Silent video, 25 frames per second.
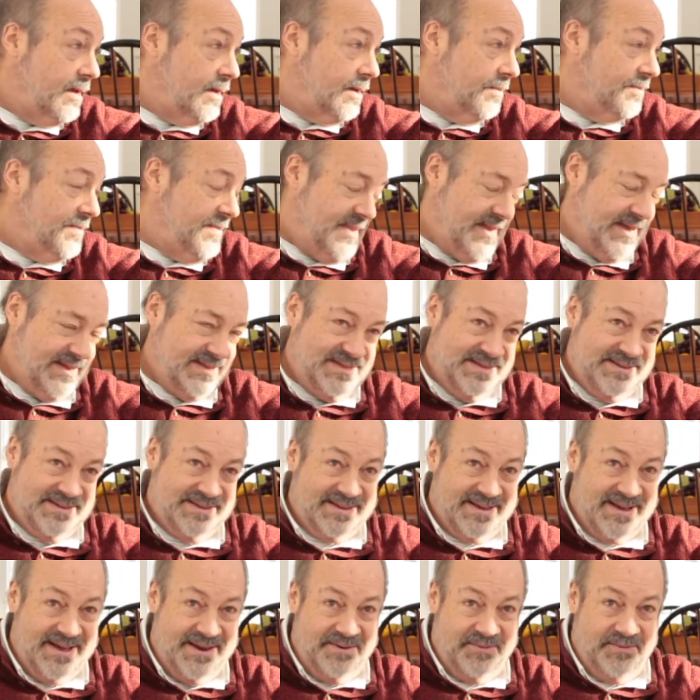I mean, that's
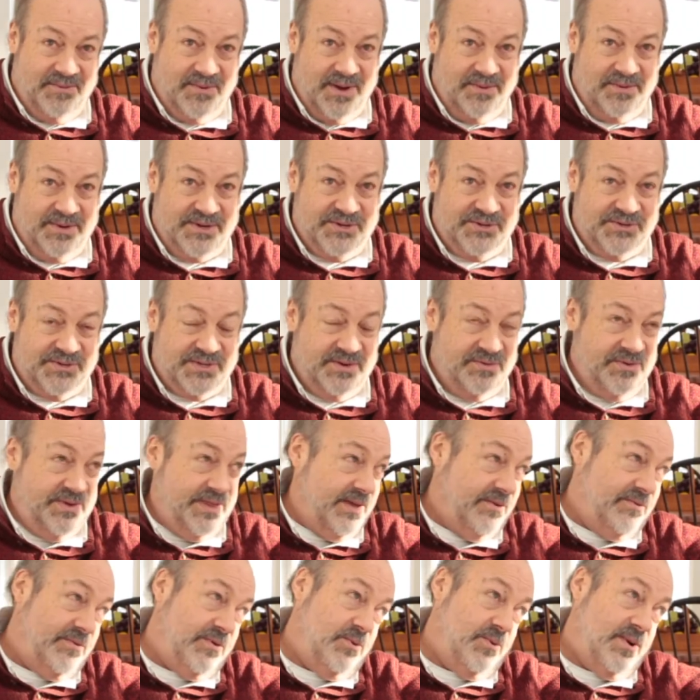kind of why we choose
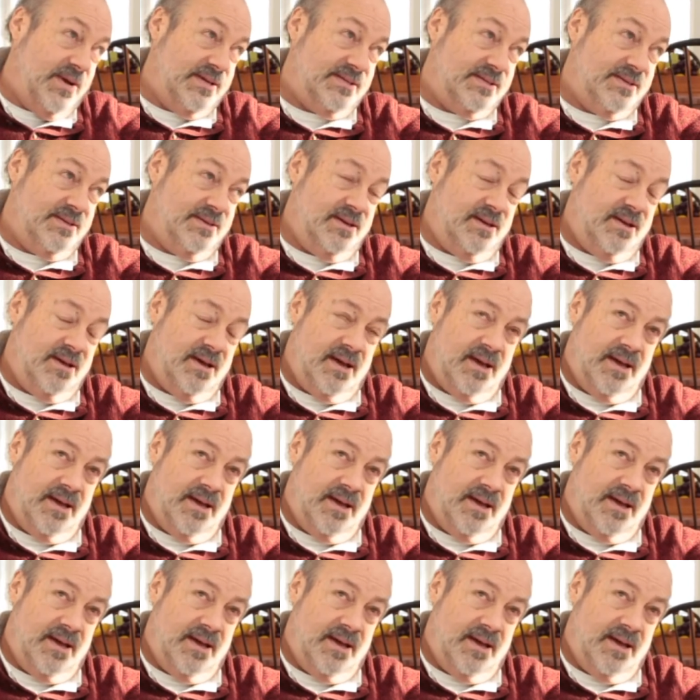everything for Weston.